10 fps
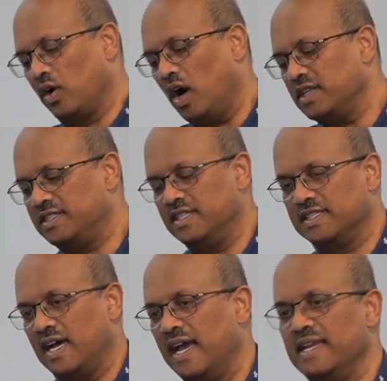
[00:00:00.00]
God's
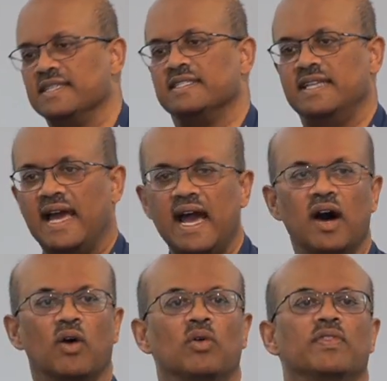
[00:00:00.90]
design is
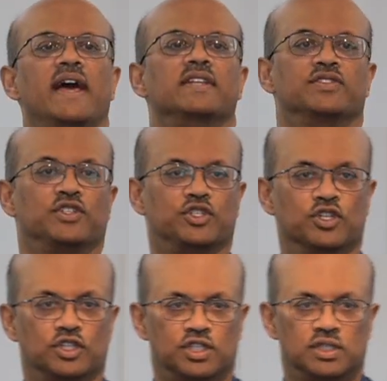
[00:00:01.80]
now, that is the
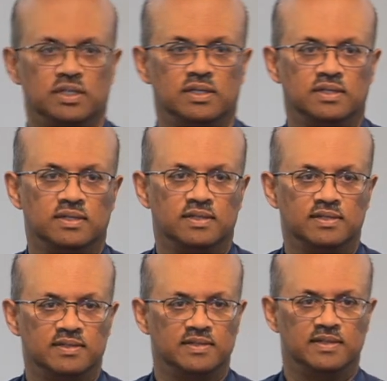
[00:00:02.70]
church.
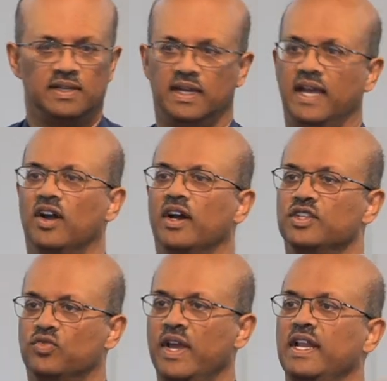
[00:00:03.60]
Okay,
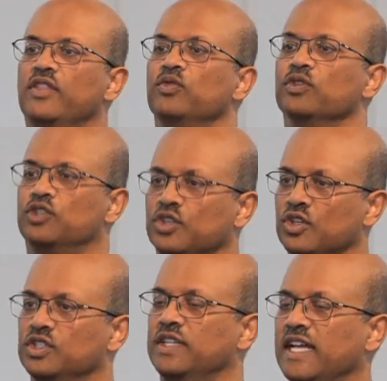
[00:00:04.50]
God is reigning through the
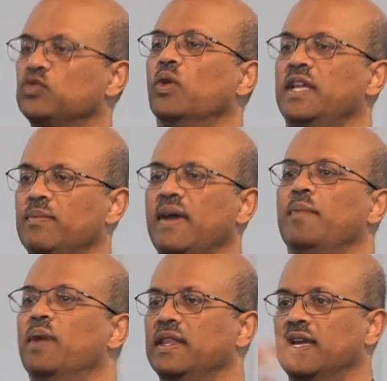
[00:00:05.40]
church. That's what he
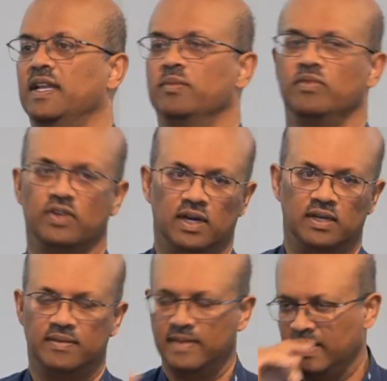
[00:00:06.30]
meant by the kingdom of God.